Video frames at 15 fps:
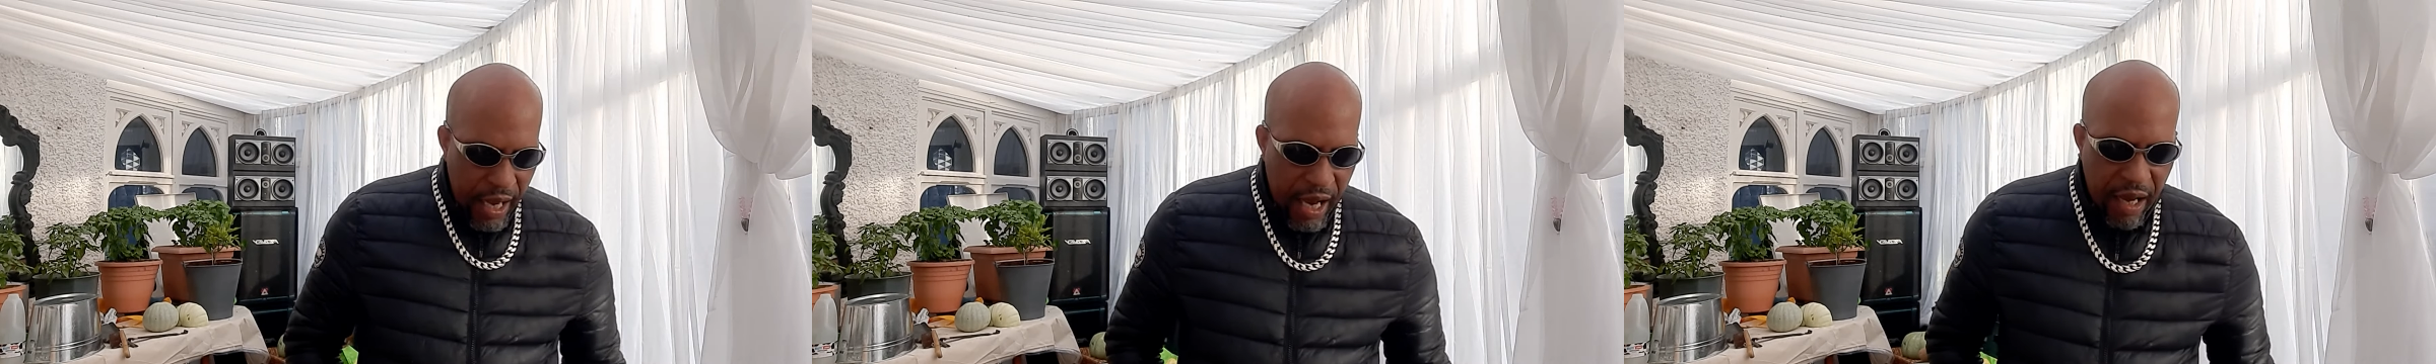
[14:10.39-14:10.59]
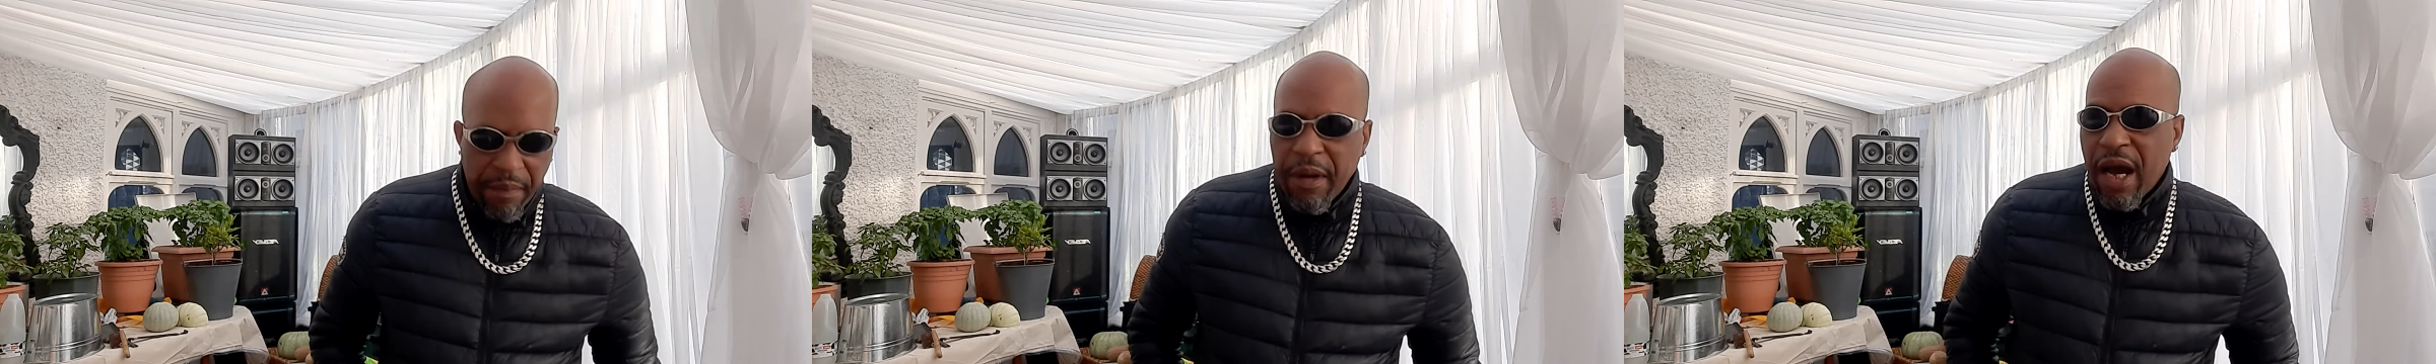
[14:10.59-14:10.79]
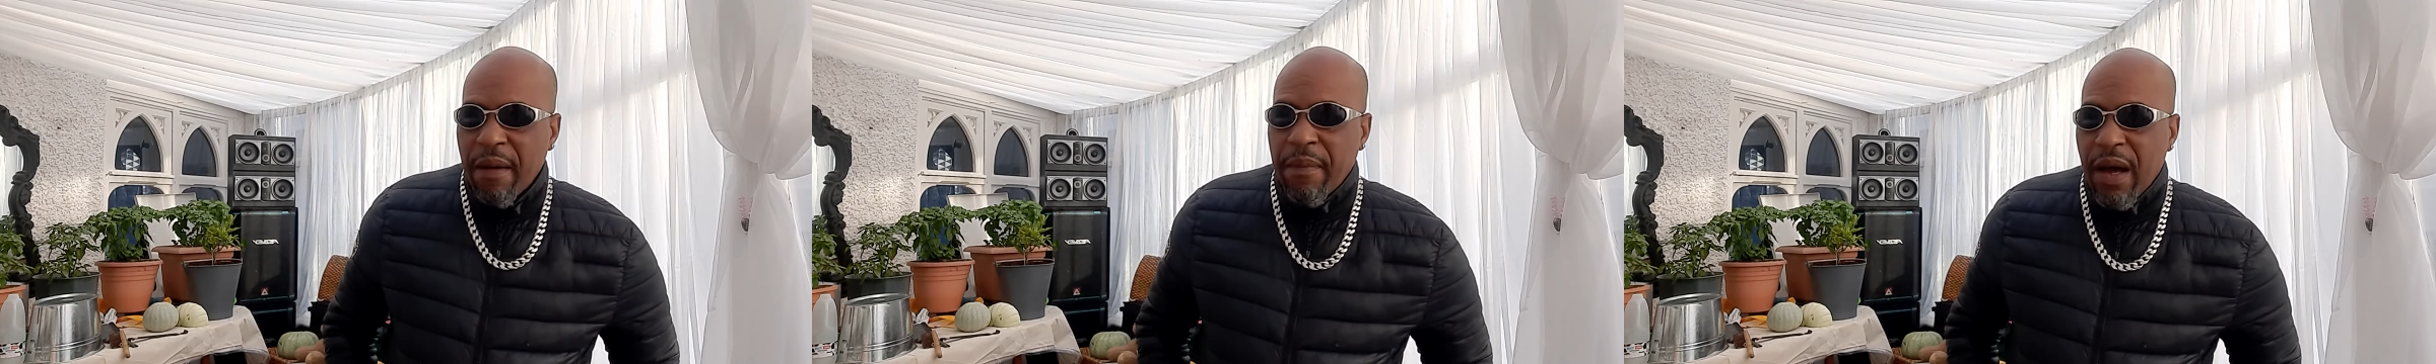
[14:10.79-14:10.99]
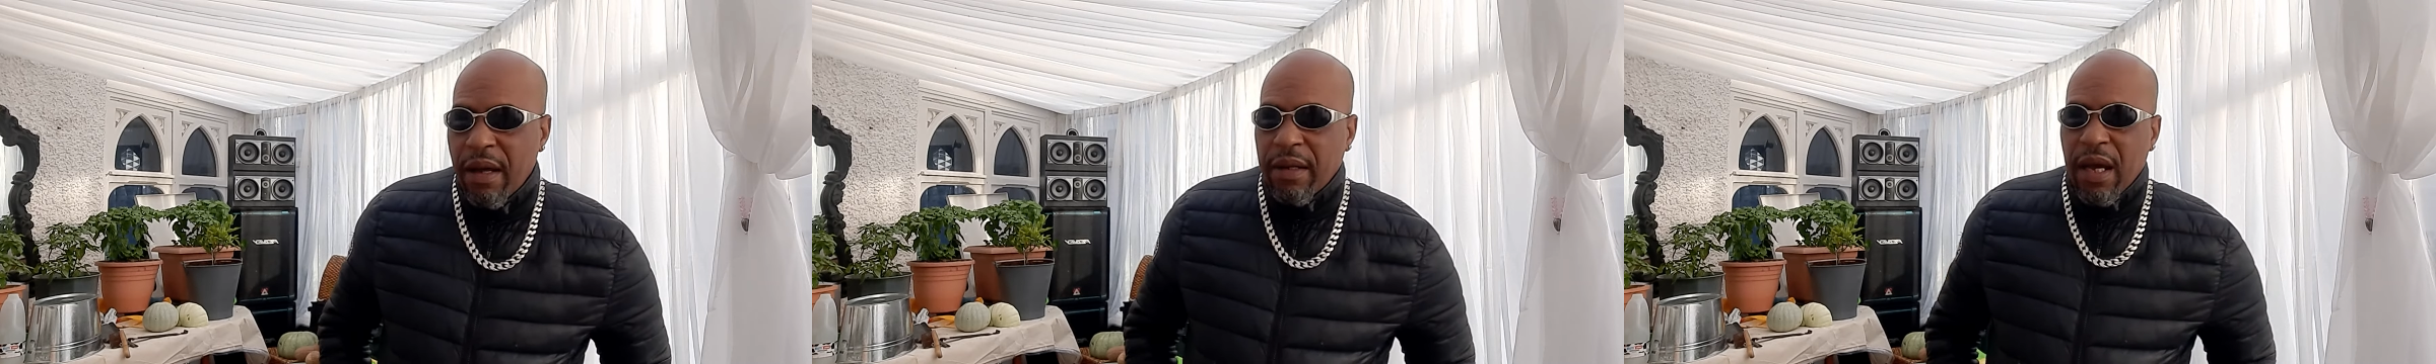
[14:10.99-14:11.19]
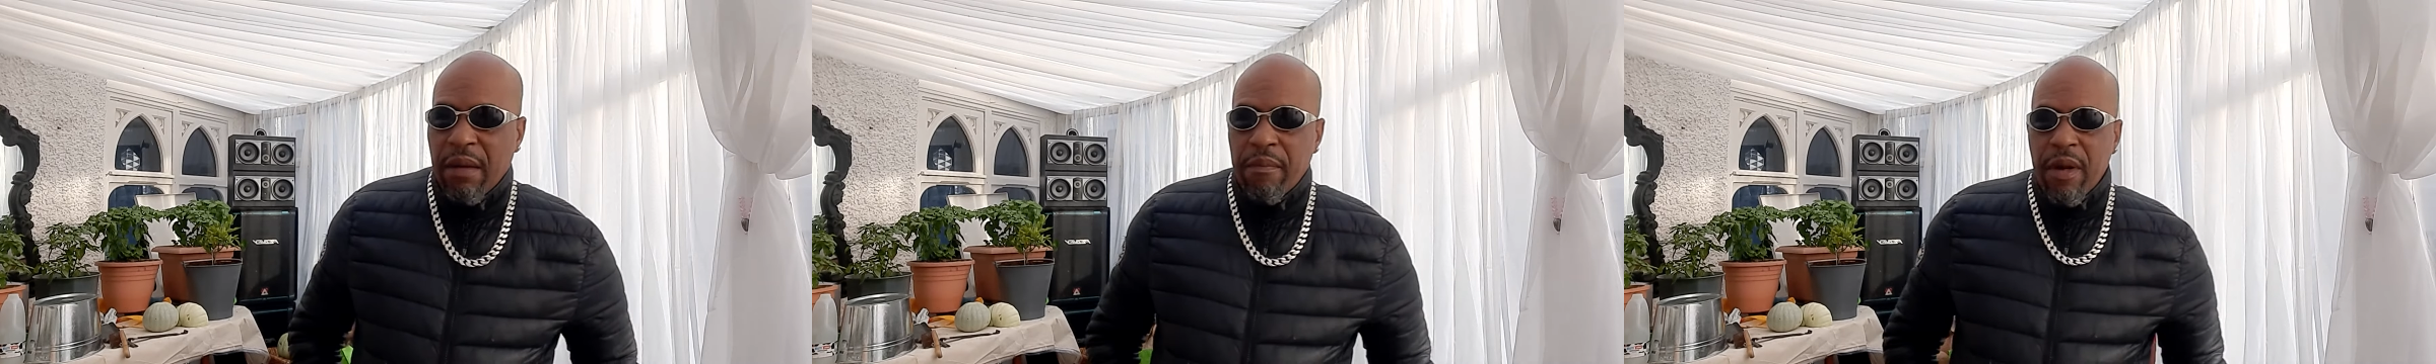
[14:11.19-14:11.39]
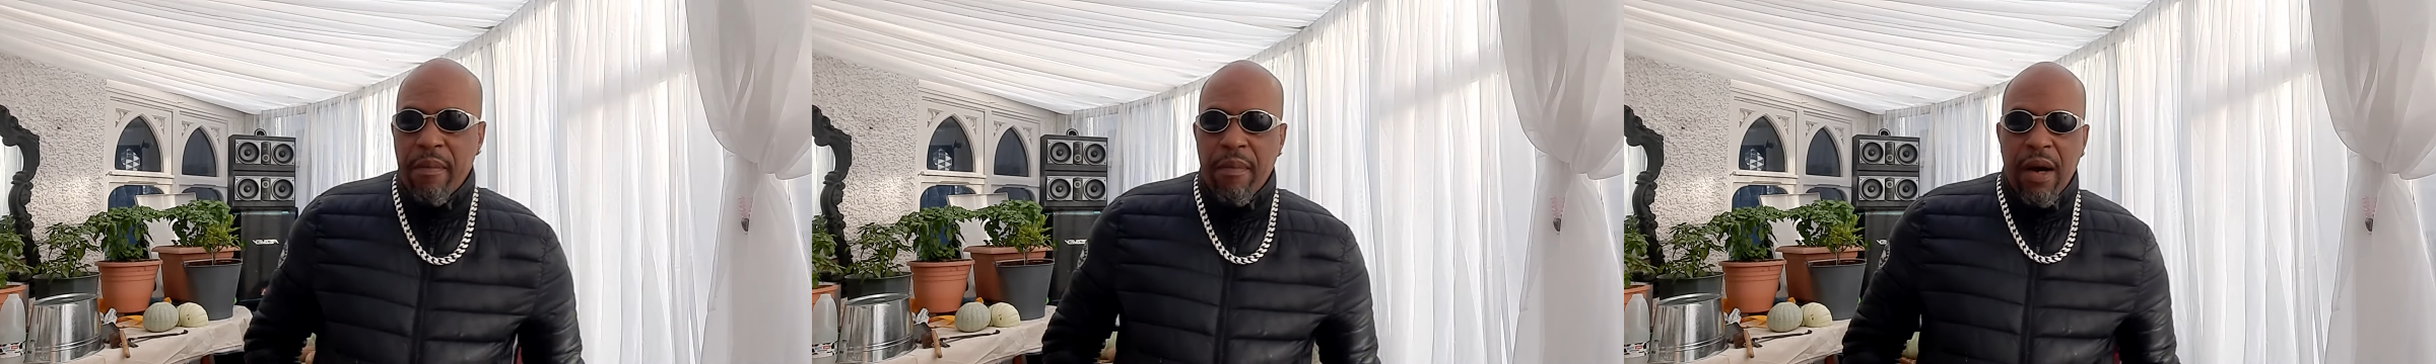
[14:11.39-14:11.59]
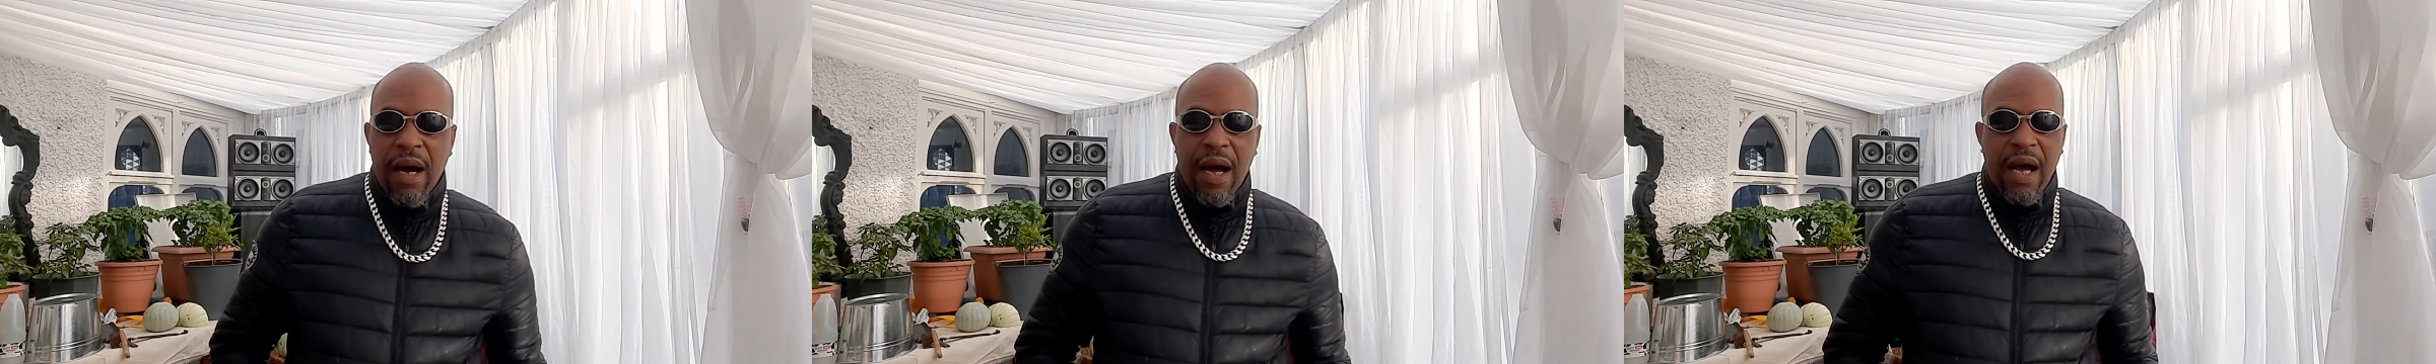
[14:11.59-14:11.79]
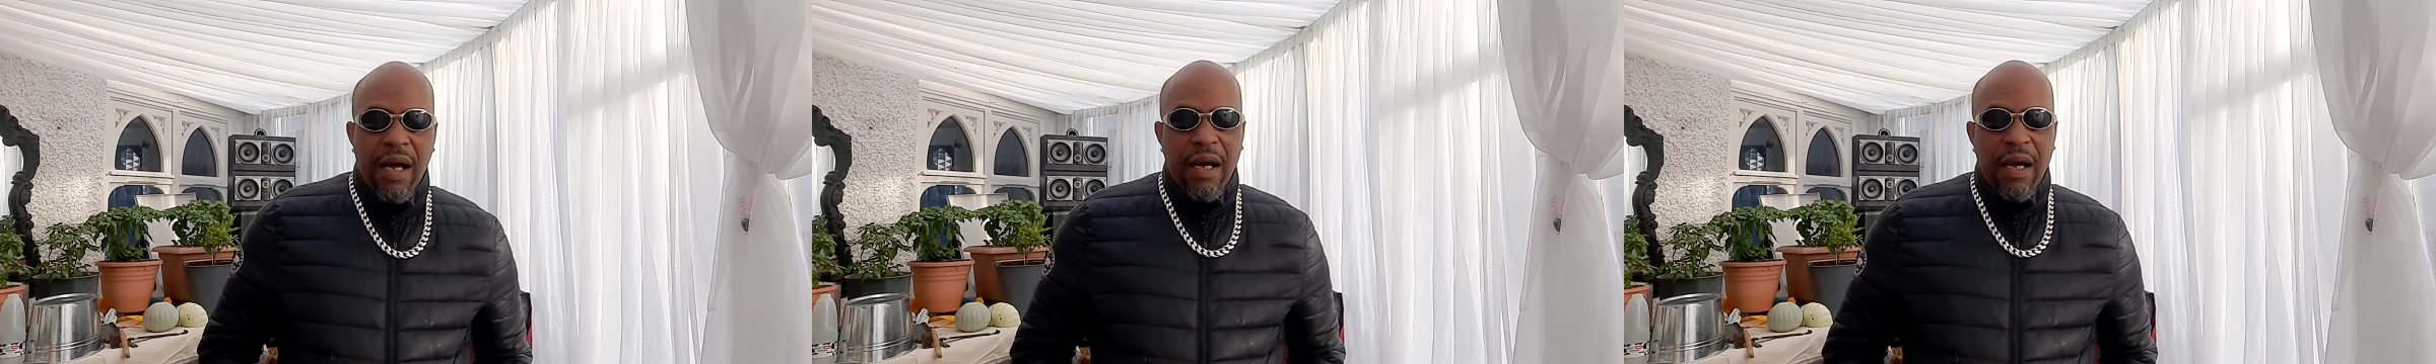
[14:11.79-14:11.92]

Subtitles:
I remember,